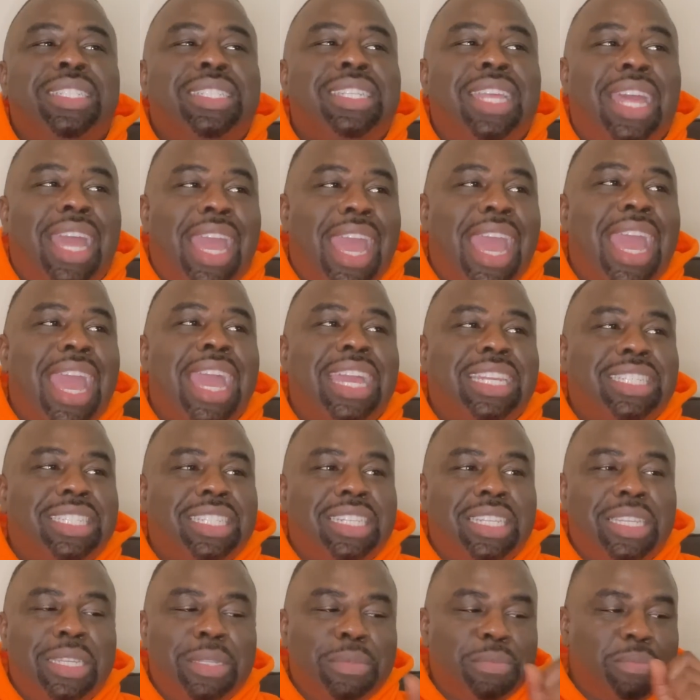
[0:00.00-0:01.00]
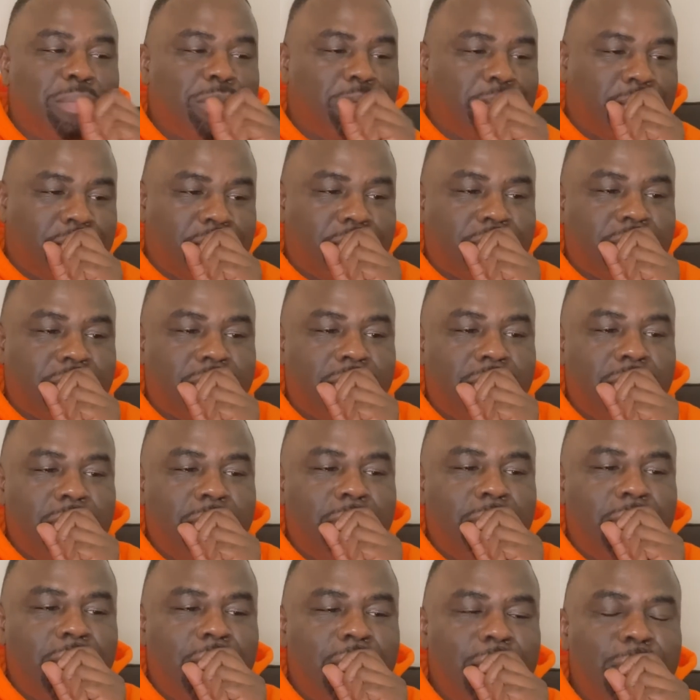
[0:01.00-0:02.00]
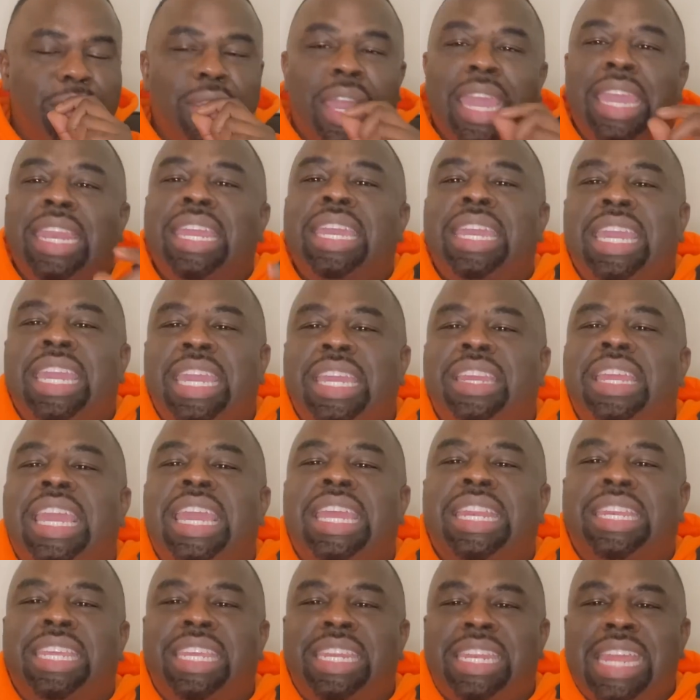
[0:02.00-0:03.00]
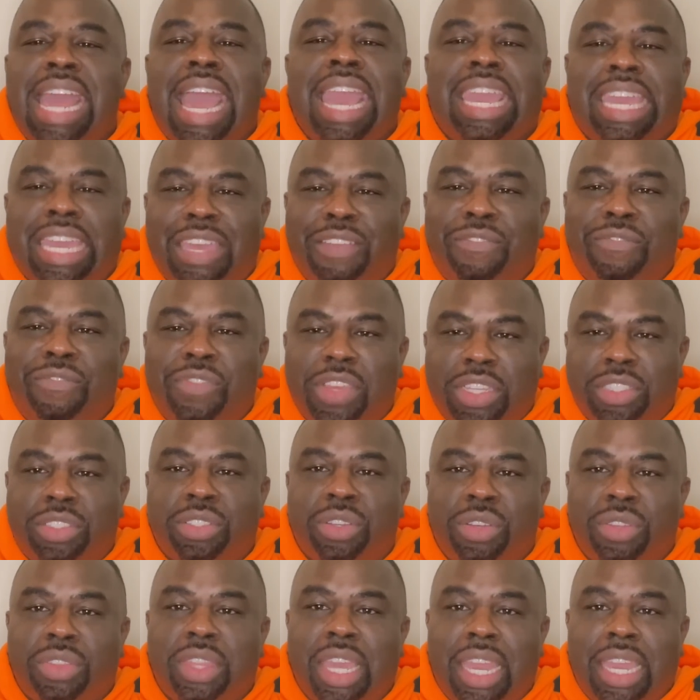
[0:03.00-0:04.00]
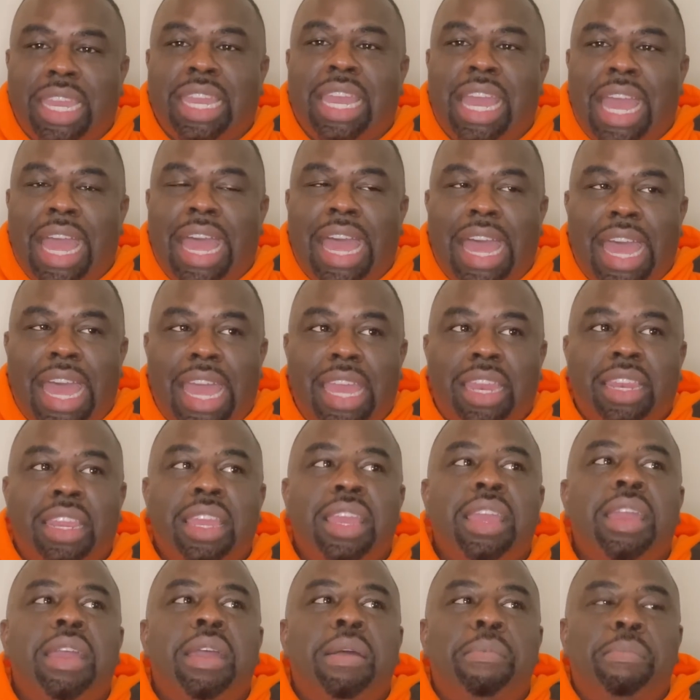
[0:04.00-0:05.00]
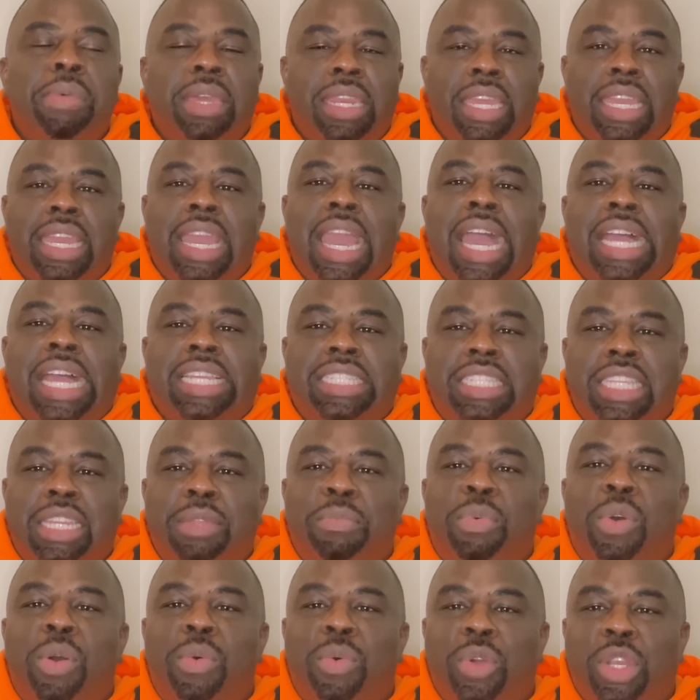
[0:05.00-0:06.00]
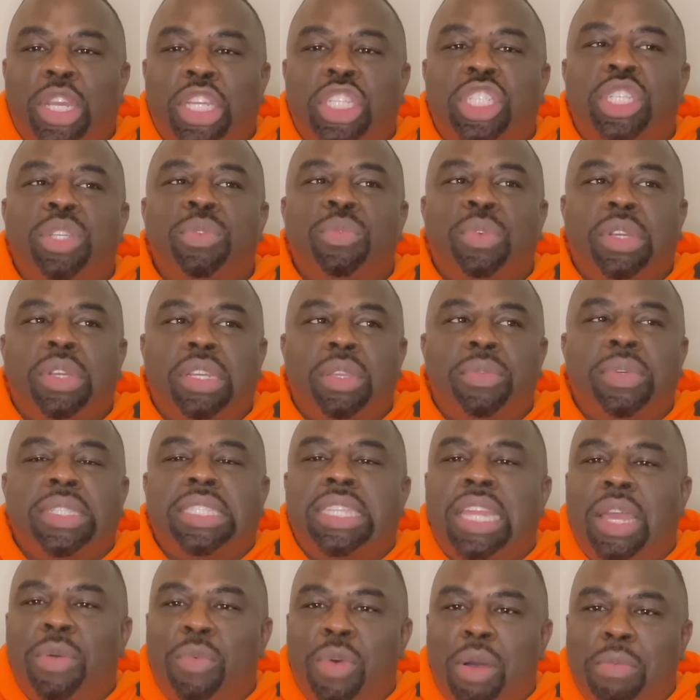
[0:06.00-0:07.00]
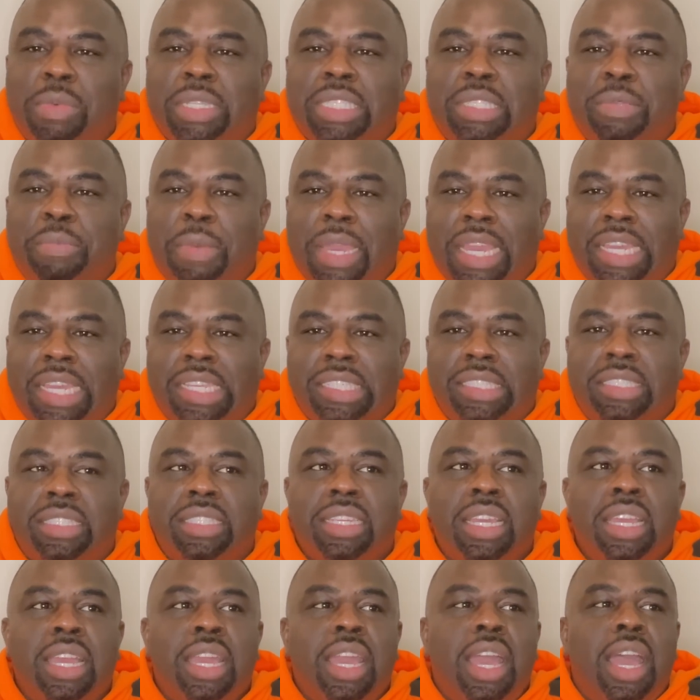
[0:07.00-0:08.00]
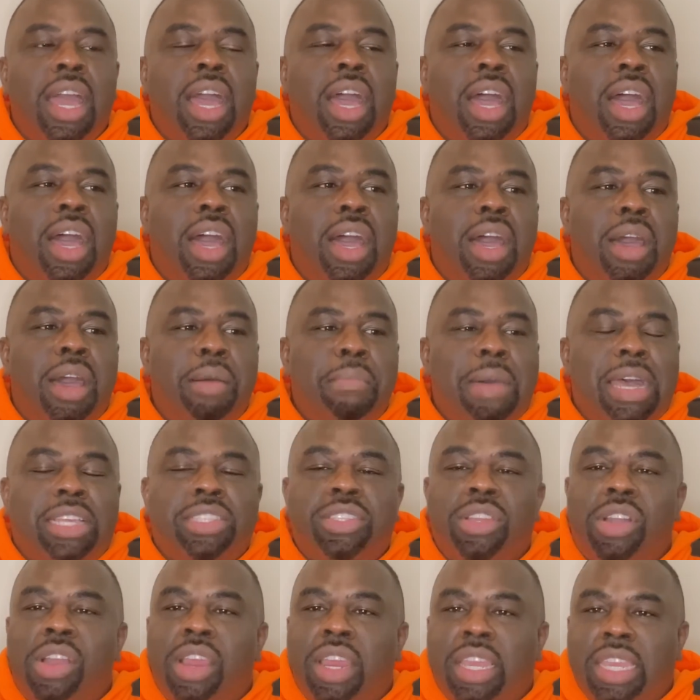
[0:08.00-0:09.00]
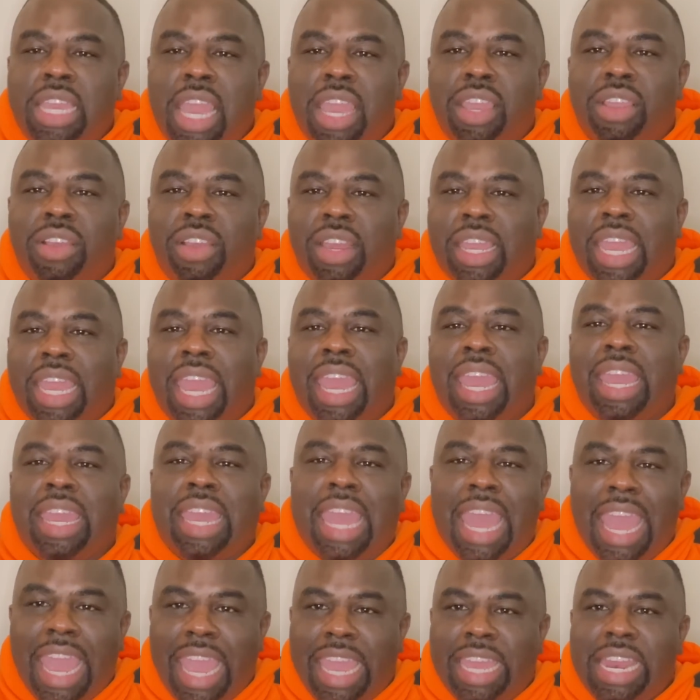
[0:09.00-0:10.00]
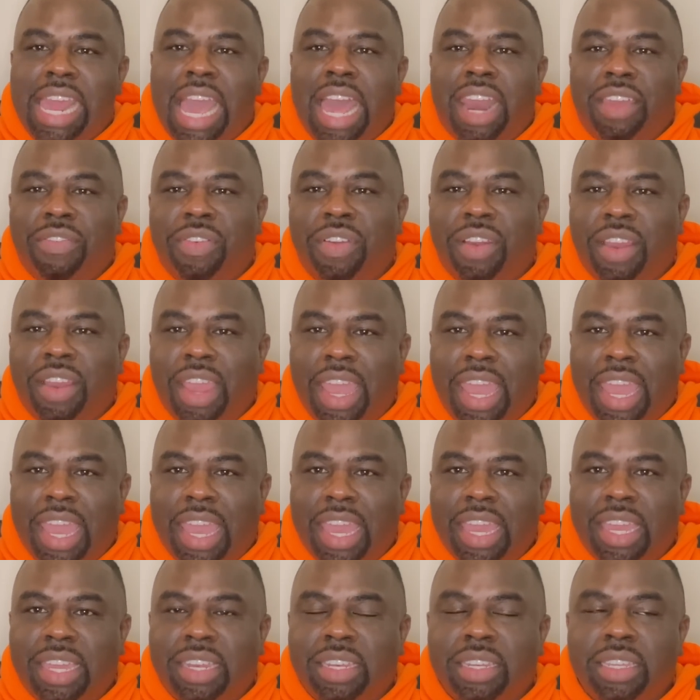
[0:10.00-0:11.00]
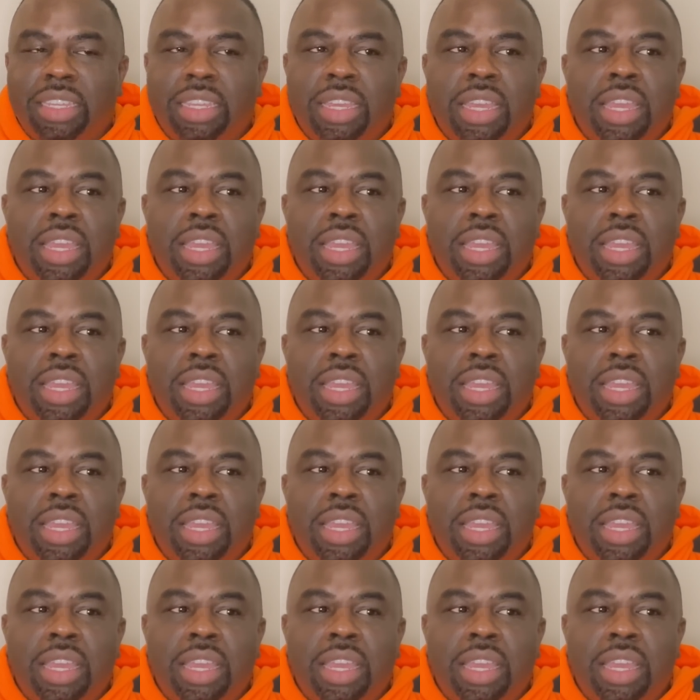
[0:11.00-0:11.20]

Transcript: that Ashley, you know, it did not get physical, thank God. But it got to the point where, girl, she really was that woman's space. I saw her yank her cane out of her hand.